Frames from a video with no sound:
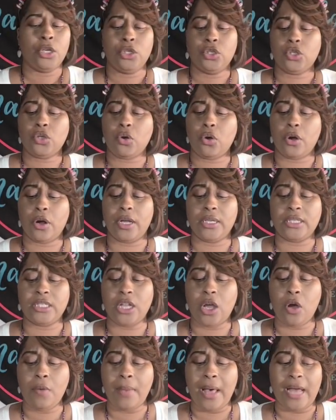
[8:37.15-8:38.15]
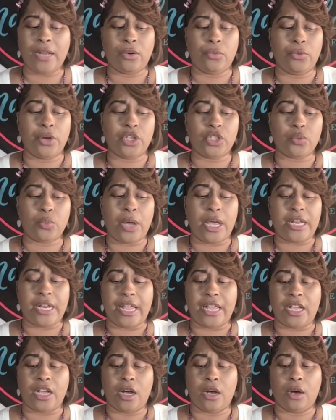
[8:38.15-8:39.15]
Taurus, no matter which way
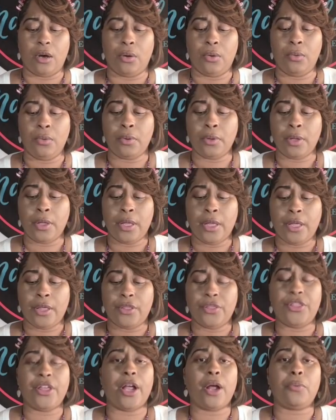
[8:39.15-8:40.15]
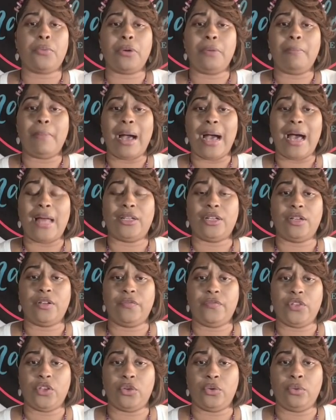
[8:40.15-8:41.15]
they go, they're reminded
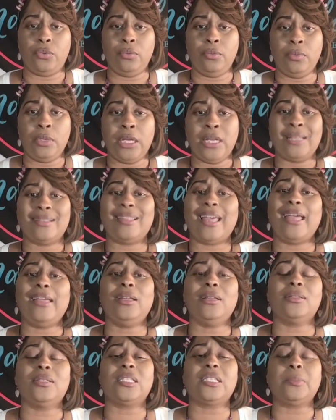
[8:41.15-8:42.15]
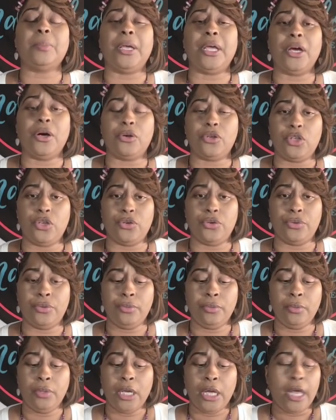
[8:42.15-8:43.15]
of you. They can smell
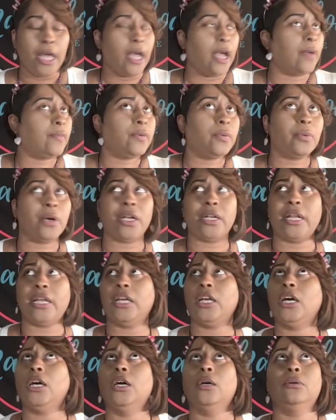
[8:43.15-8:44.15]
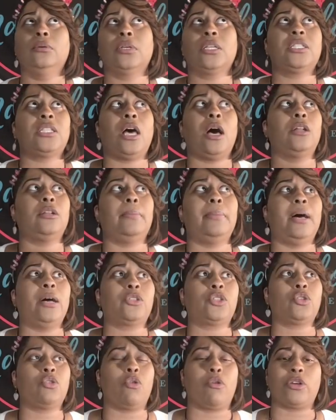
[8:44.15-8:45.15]
you. Everywhere they go is all
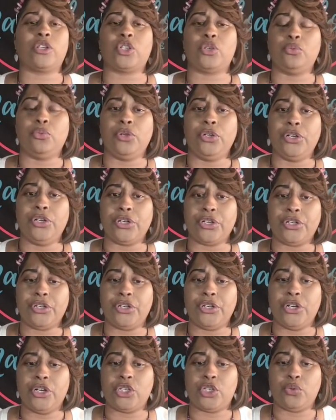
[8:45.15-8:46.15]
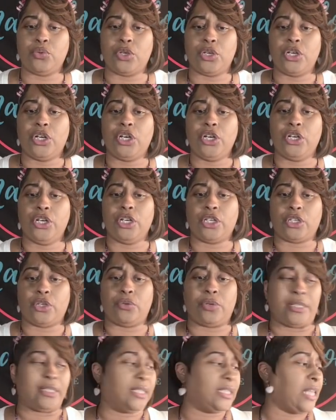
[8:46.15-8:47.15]
about Taurus. You look good. You can cook. You
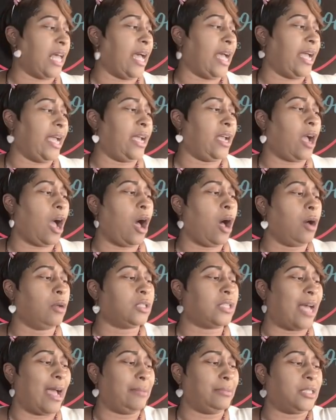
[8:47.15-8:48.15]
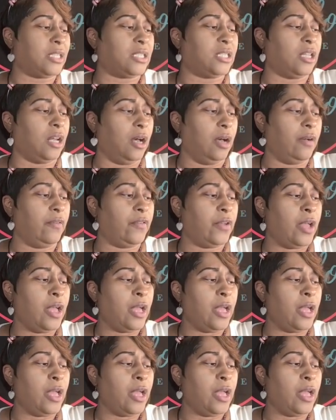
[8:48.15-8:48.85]
can sing. All types of stuff.